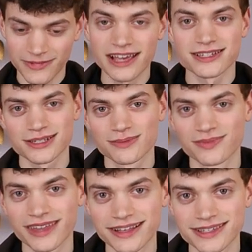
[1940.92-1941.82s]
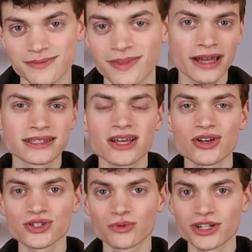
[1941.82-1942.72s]
Yes, that. And it
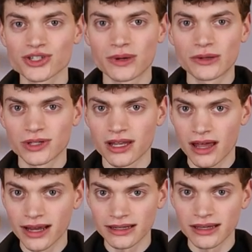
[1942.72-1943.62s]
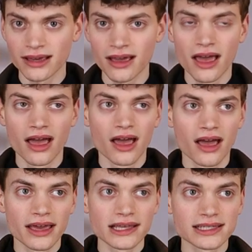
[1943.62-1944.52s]
also works great with the lightning.
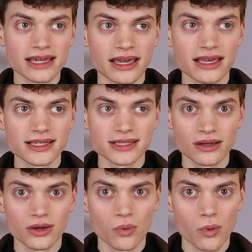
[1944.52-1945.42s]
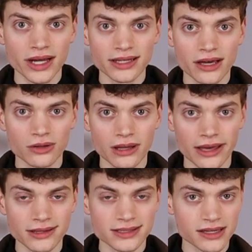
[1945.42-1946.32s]
It is a wide angle
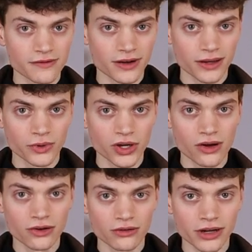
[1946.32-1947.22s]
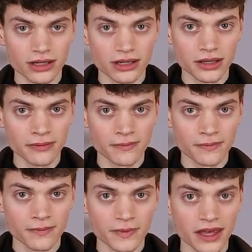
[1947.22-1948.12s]
lens, if I recall correctly.
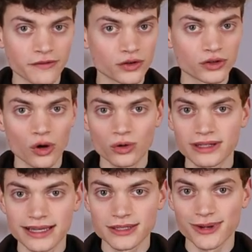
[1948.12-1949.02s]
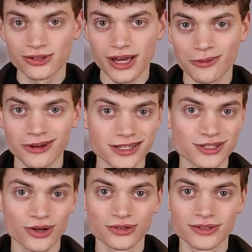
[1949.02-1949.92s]
If you know things about cameras,
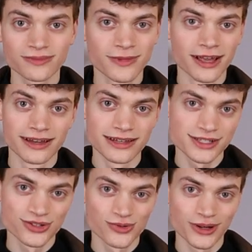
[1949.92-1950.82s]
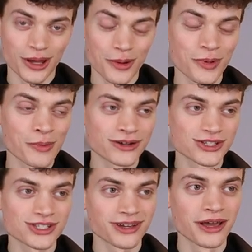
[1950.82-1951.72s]
don't listen to what I'm about
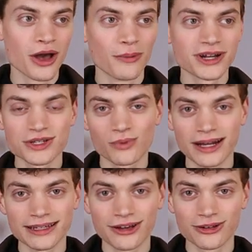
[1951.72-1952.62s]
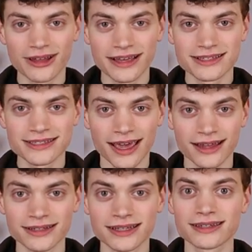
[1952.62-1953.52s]
to say. But it's a wide angle lens
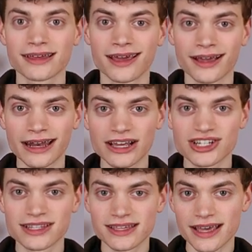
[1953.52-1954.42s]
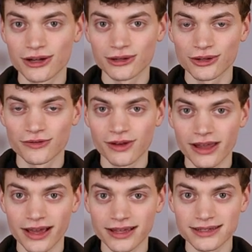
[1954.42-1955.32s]
and it can actually take a lot of
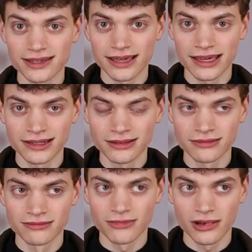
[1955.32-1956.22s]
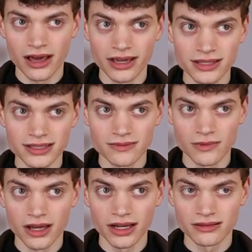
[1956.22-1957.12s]
light in. Light?
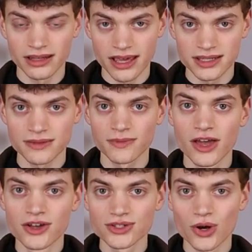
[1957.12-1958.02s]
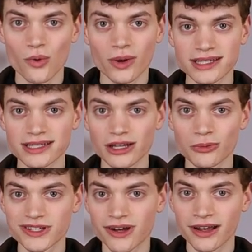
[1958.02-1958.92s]
Light, yes. So when it's a little
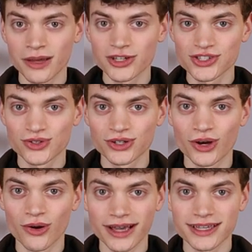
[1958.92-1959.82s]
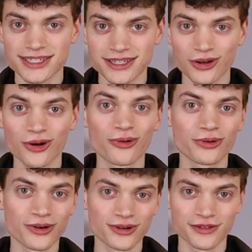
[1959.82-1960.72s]
bit dark in my studio, I can still
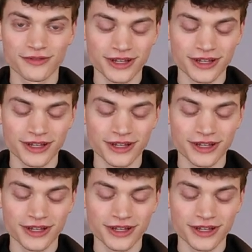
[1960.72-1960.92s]
record the